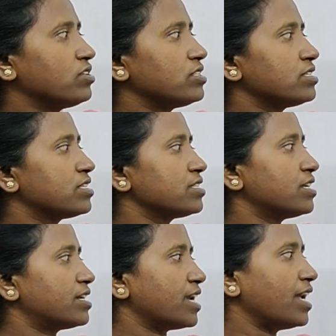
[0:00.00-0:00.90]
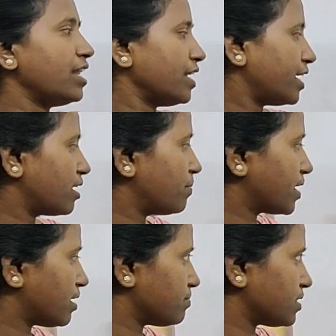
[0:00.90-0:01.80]
So this is the tail, it
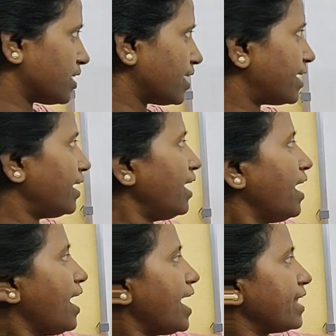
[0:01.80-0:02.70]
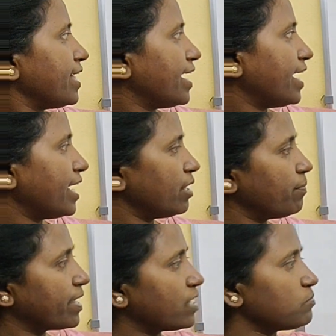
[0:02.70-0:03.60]
becomes the head, and the head
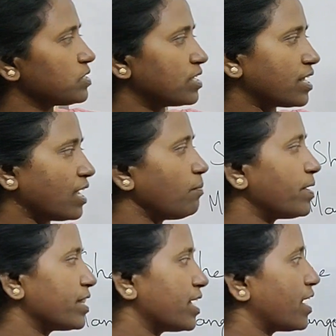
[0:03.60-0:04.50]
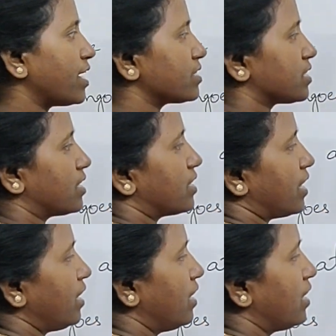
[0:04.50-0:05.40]
becomes the tail, but there are
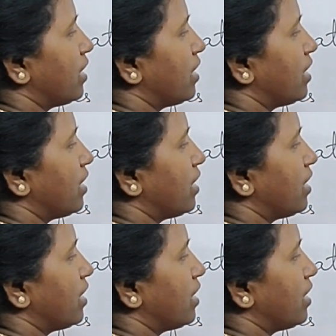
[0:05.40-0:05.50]
certain